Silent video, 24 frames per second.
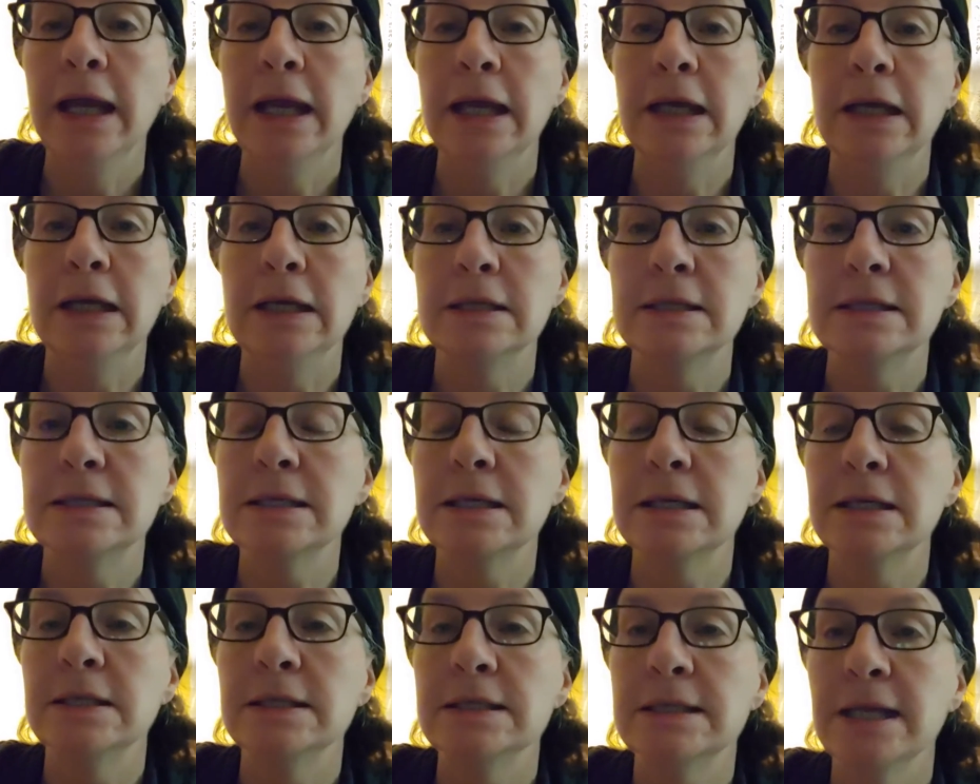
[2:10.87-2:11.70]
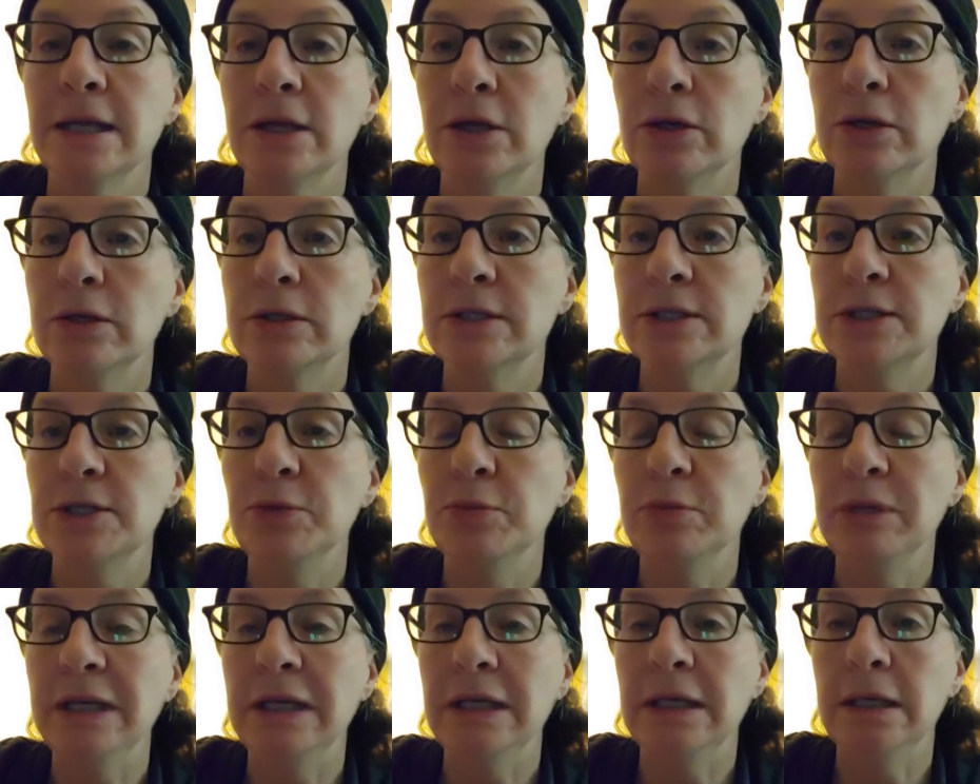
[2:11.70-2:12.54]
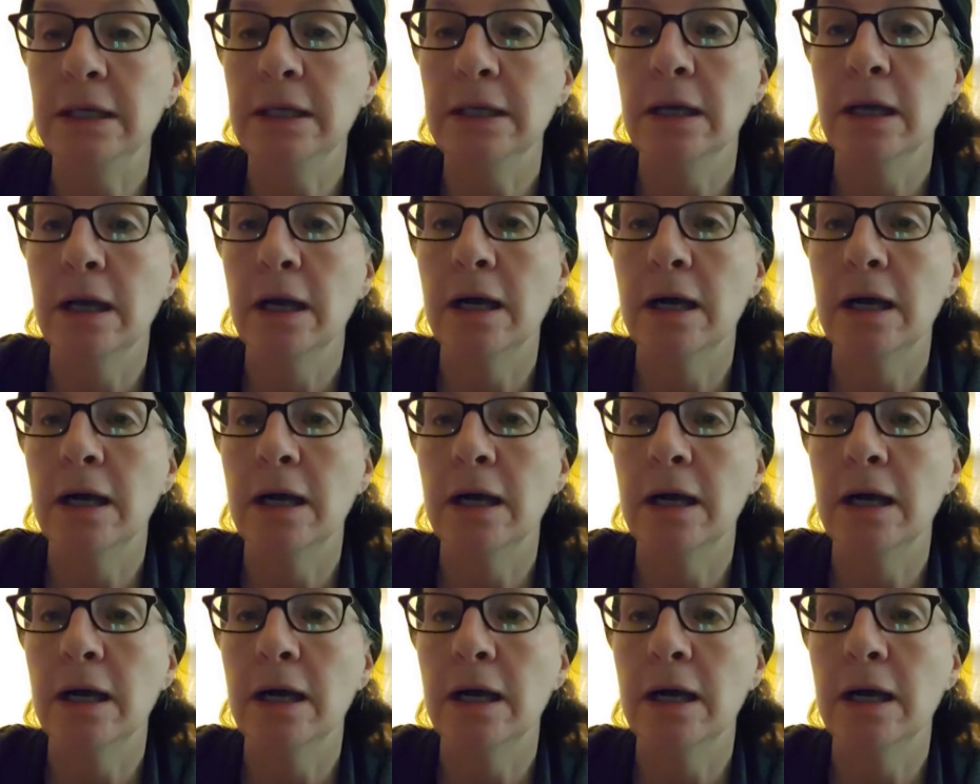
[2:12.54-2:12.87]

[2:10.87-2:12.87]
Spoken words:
is considered to be